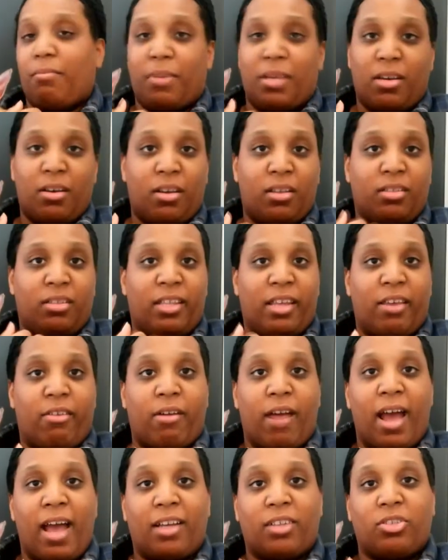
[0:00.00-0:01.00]
Because they
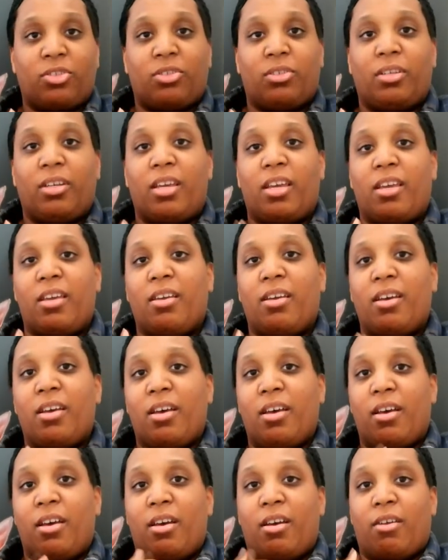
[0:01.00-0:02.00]
are actually
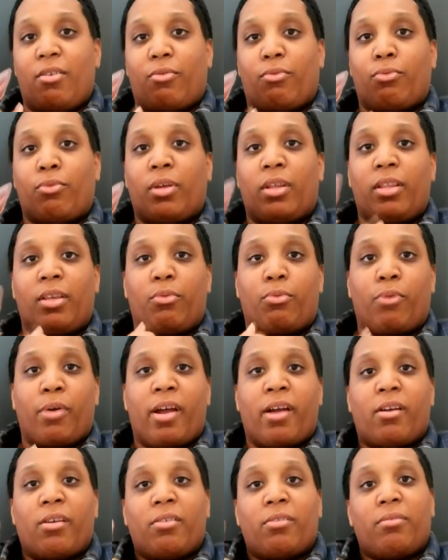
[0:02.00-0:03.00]
really
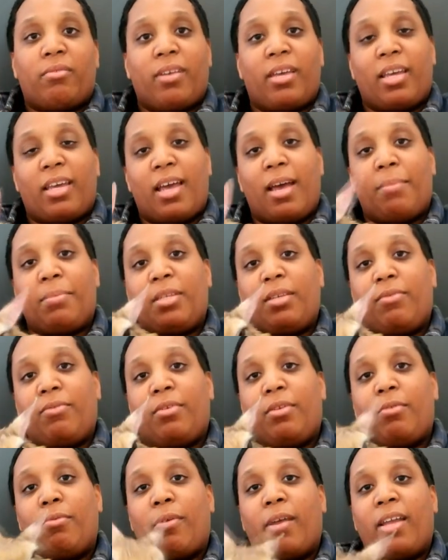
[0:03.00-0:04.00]
rare in
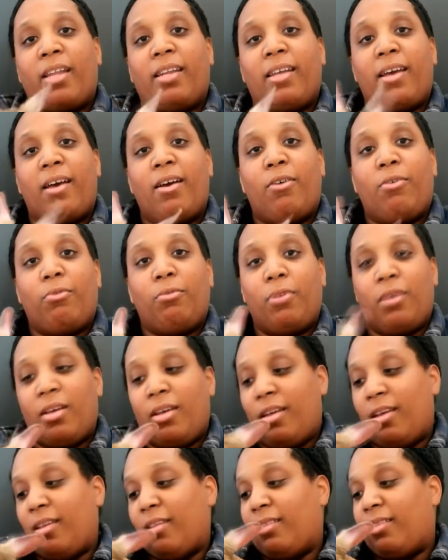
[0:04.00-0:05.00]
captivity right now.
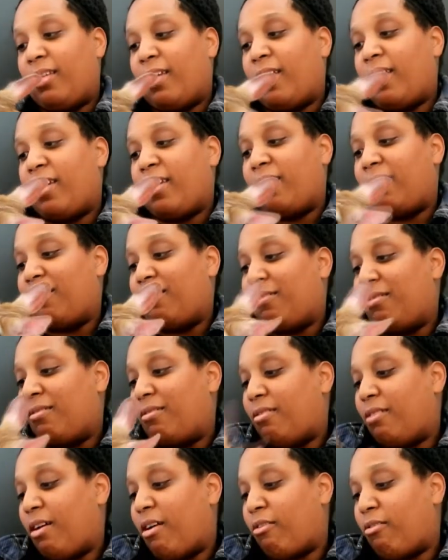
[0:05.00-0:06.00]
They
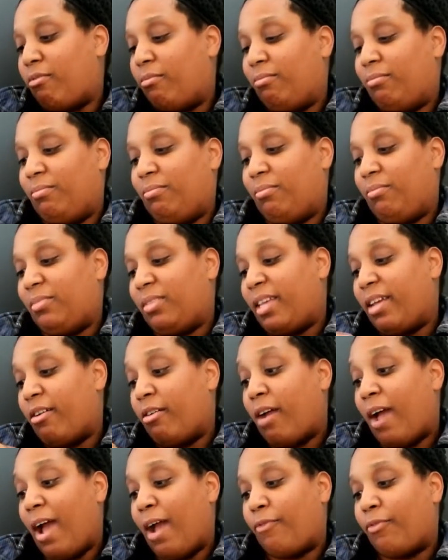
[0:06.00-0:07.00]

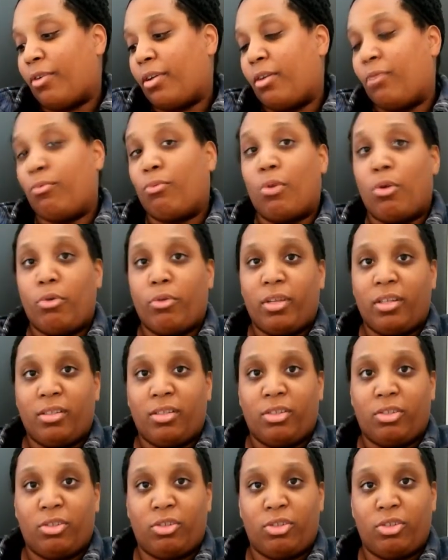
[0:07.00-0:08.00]
are African
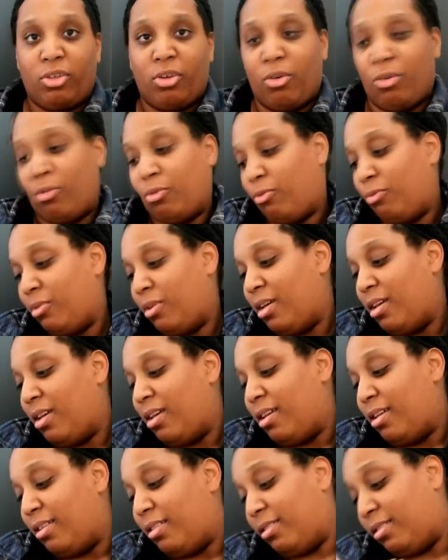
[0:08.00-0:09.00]
rodents, so
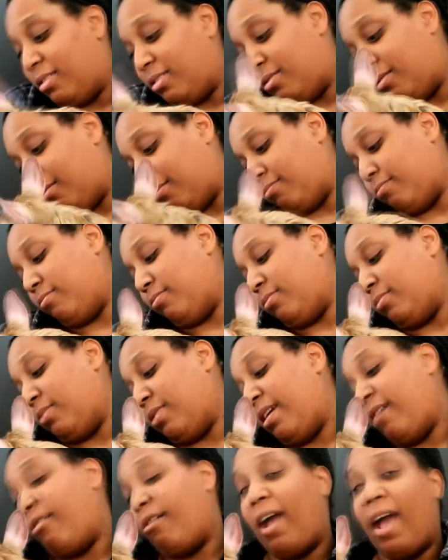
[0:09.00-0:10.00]

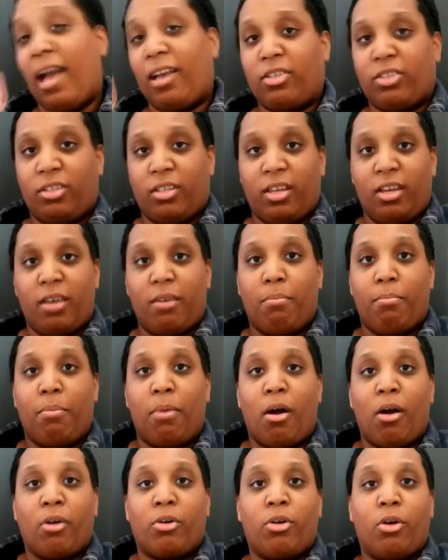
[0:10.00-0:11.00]
they are actually
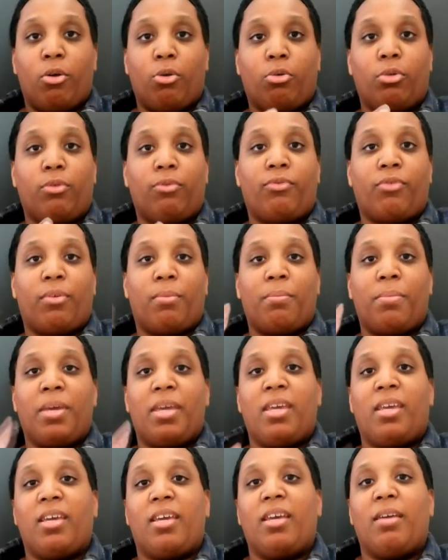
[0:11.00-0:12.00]
embargoed from
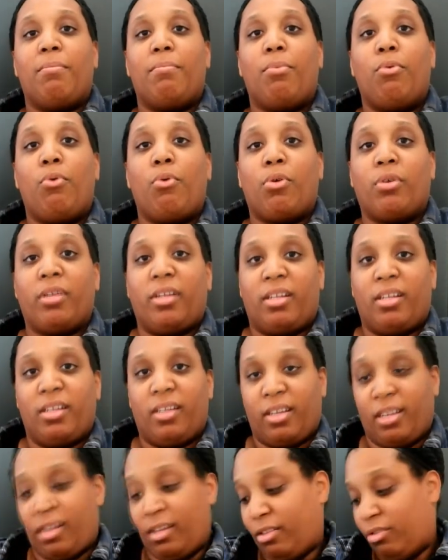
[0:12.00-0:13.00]
being
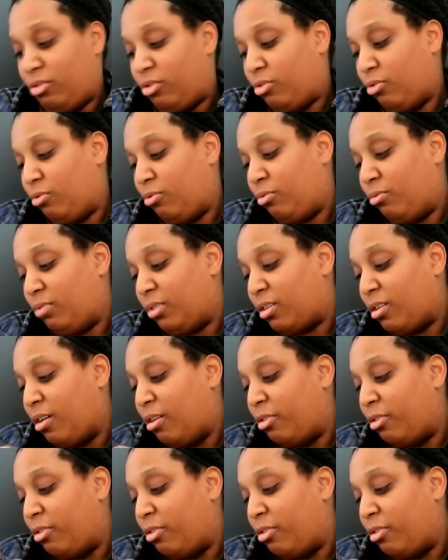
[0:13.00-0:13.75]
imported into the